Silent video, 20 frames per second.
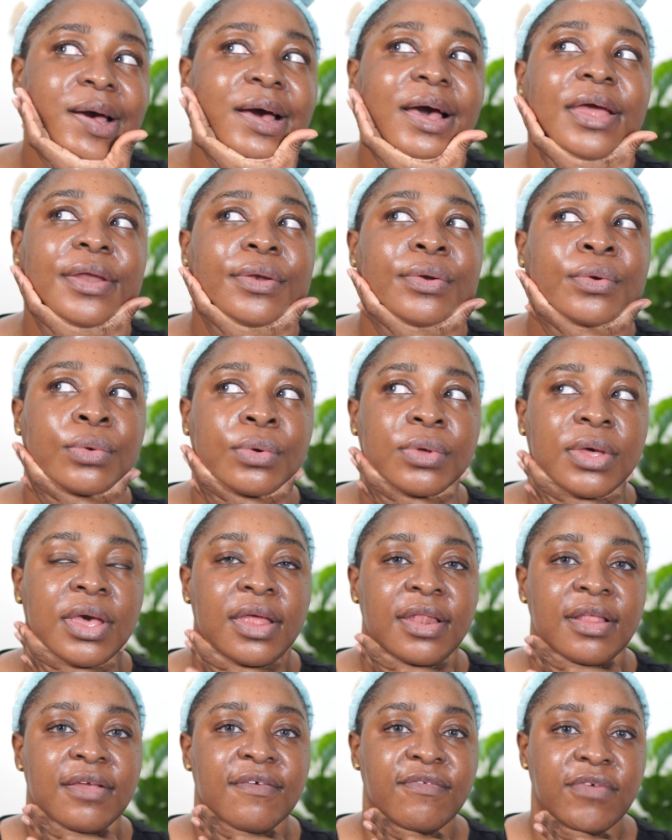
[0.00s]
I know
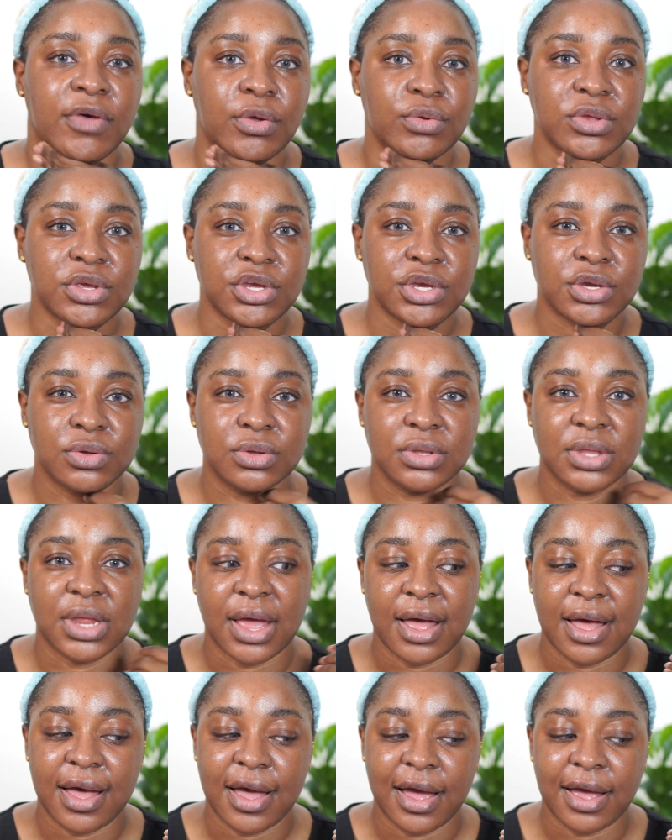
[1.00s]
any foundation
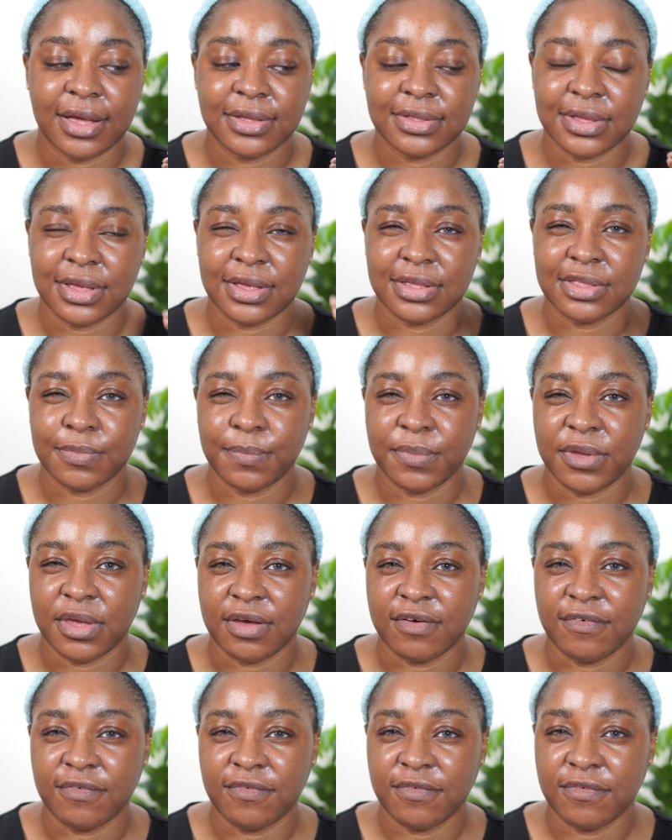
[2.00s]
that has
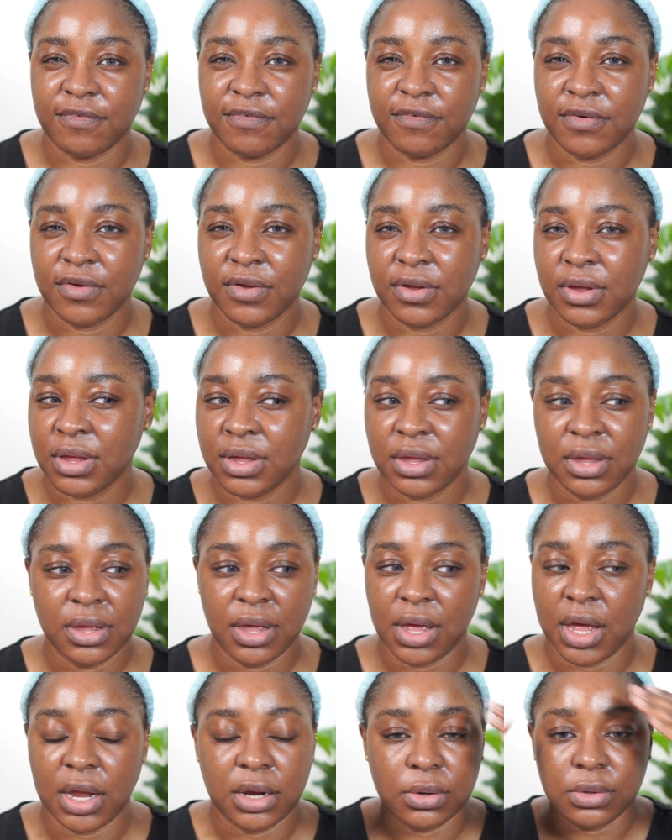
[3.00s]
SPF.
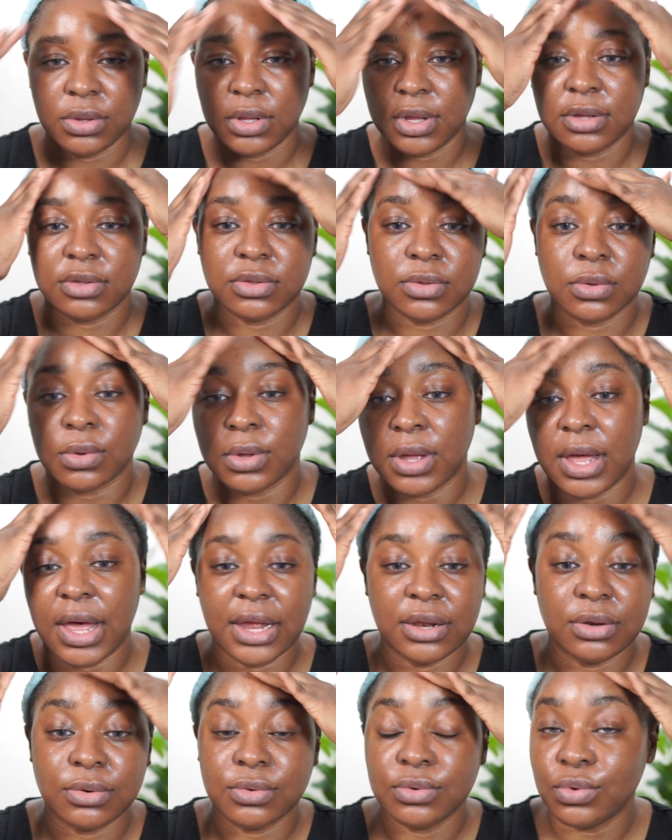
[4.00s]
I don't think so. I
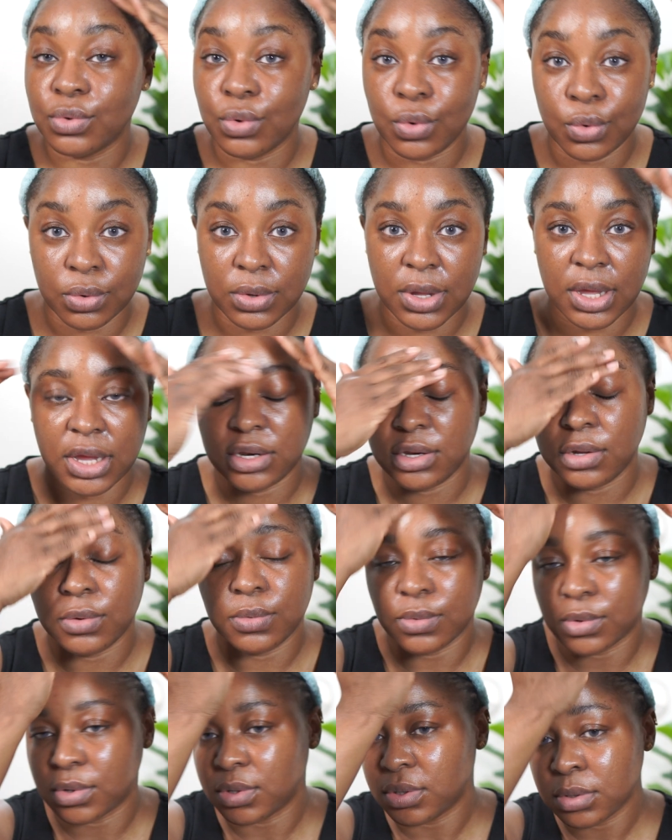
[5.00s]
don't know
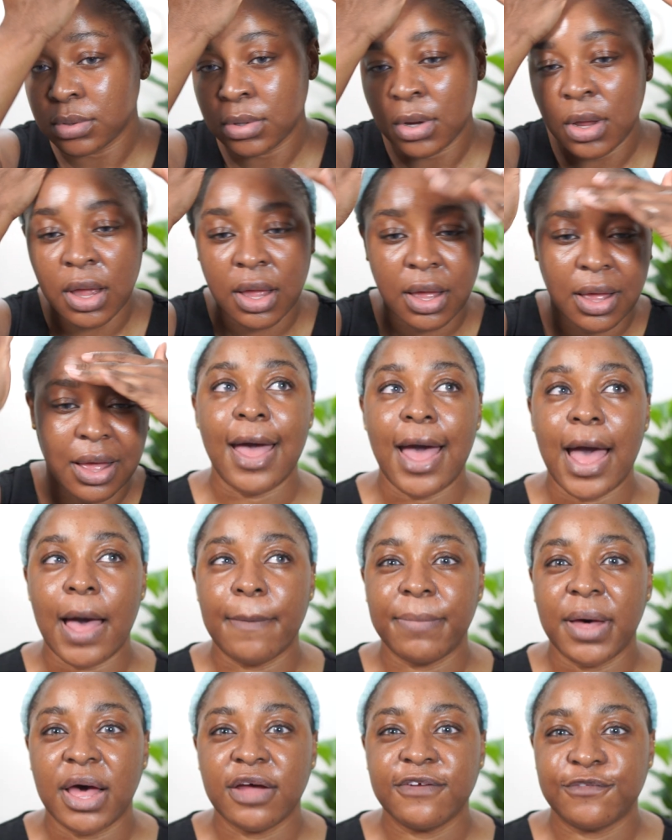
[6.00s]
anyone.
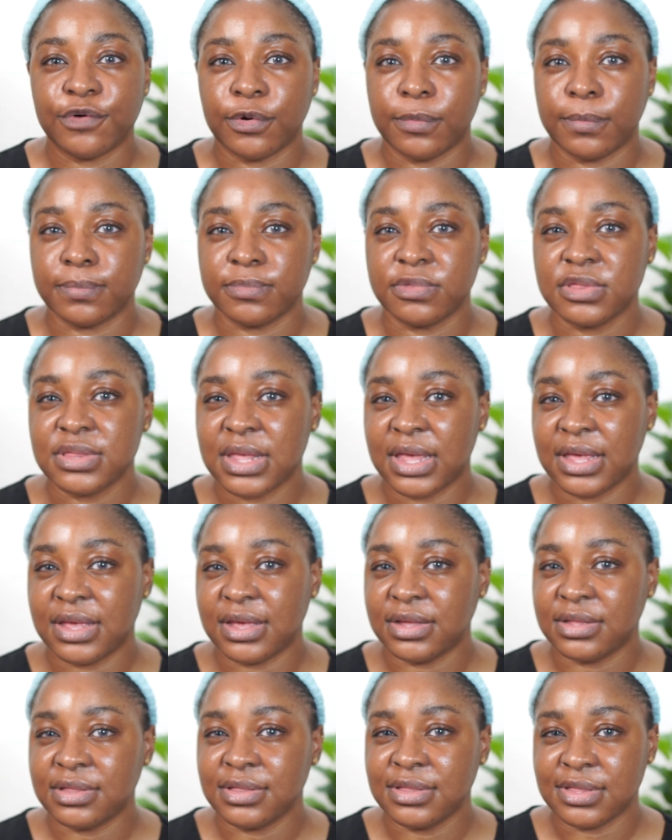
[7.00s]
Apart from
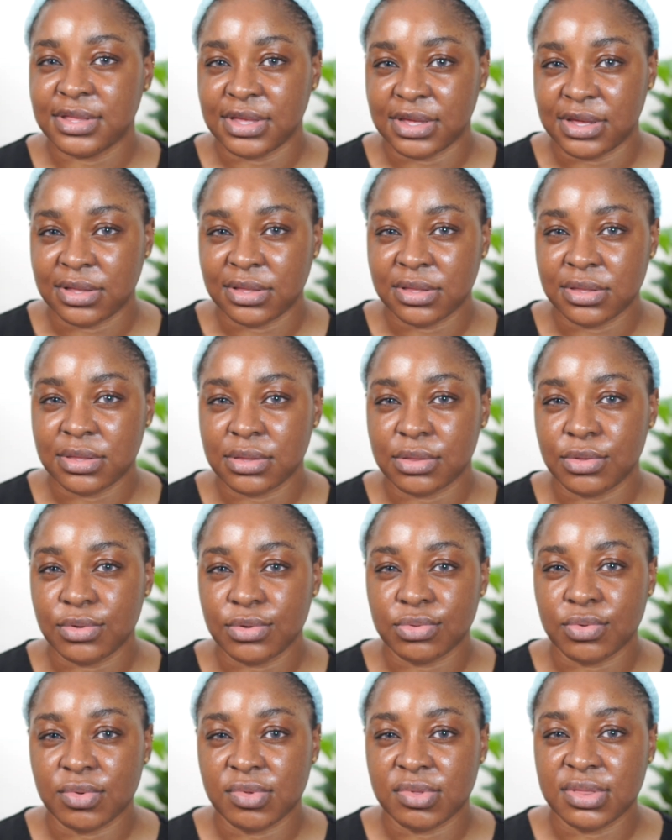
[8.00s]
skin tints,
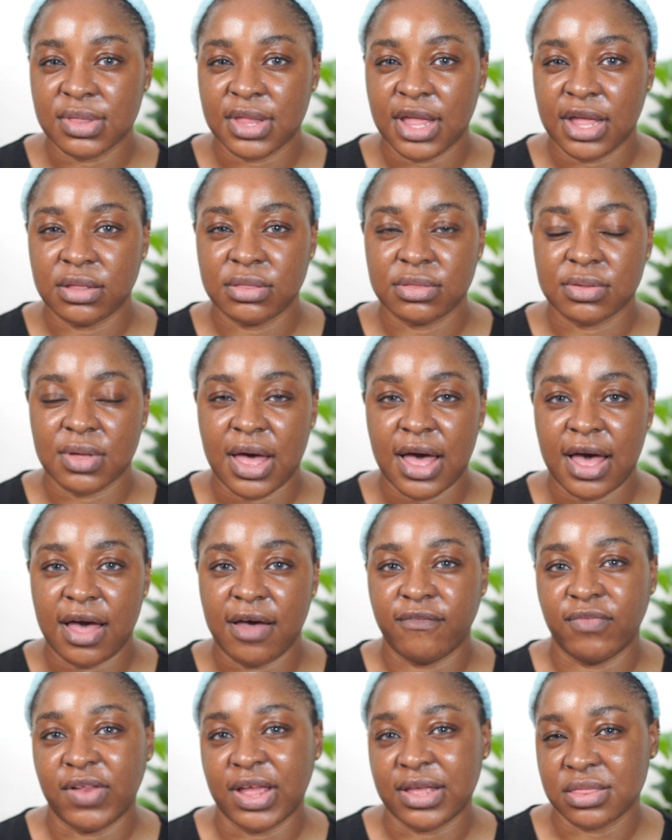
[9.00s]
those ones tend to
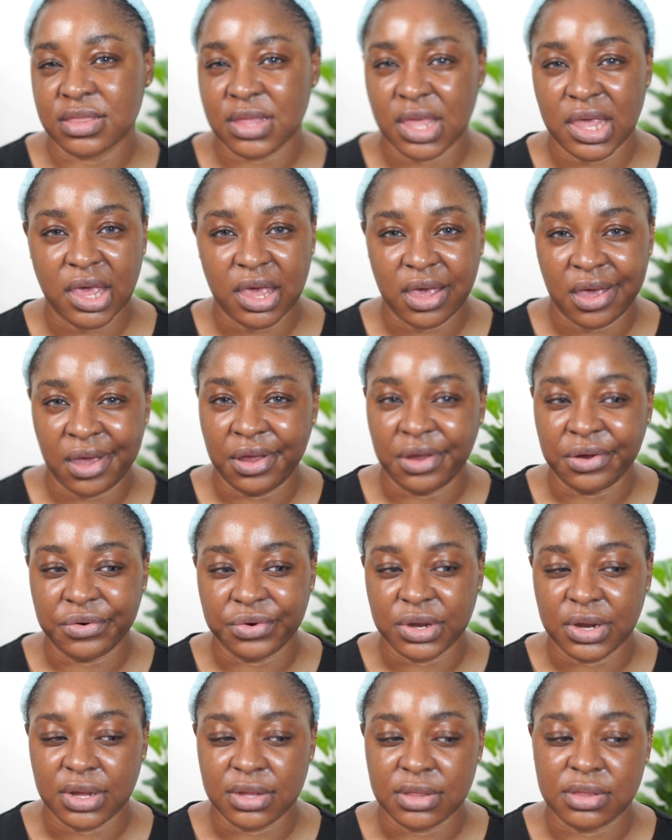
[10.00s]
have like skincare
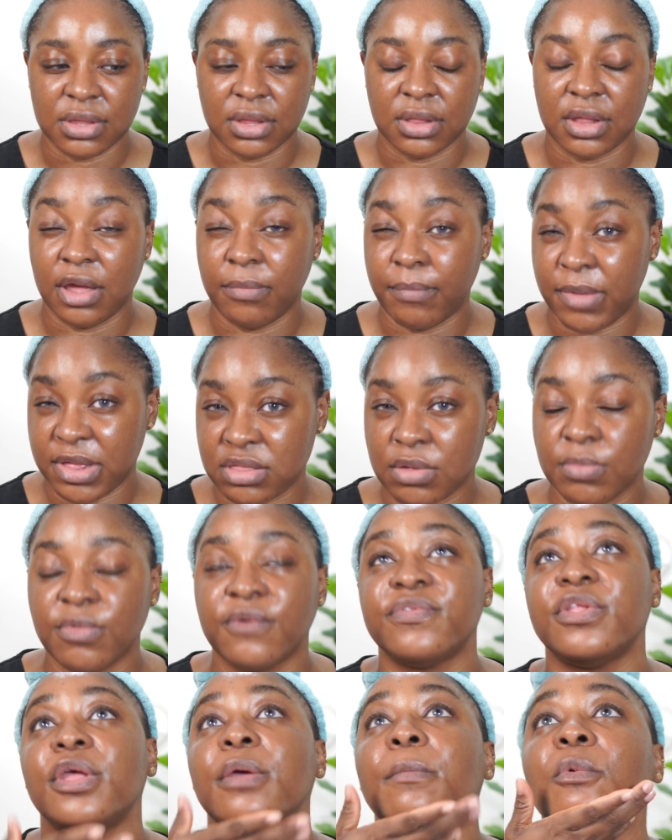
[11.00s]
ingredients in them, and some
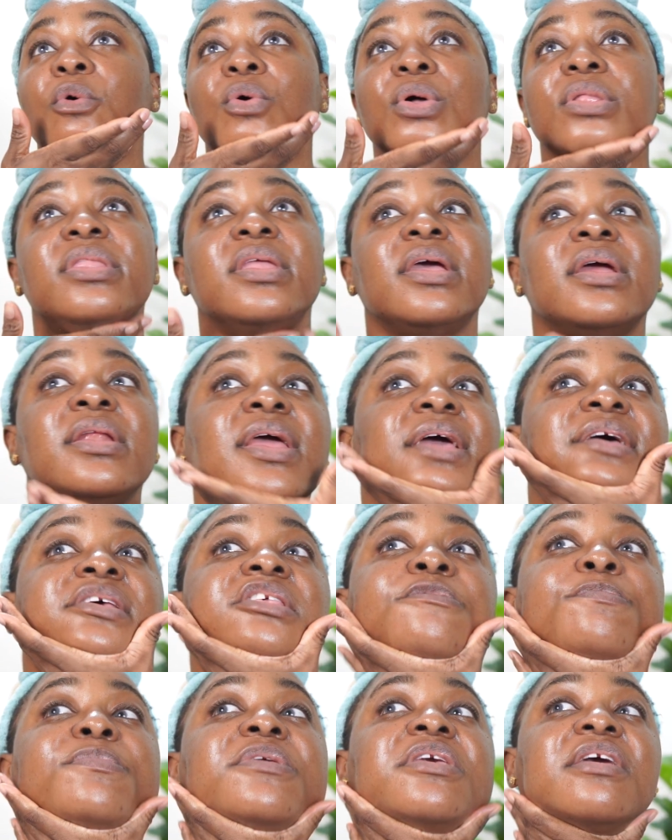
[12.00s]
of them contain
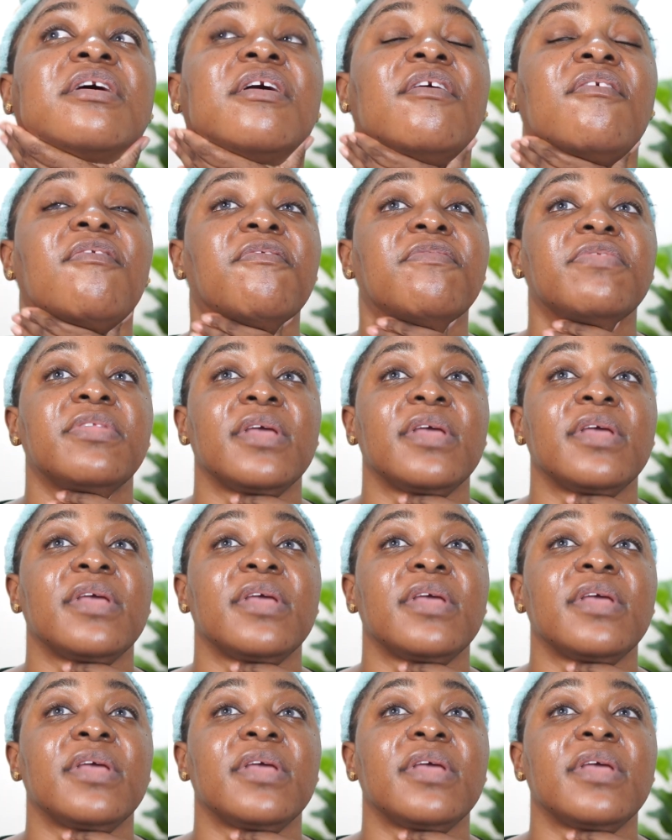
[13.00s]
SPF.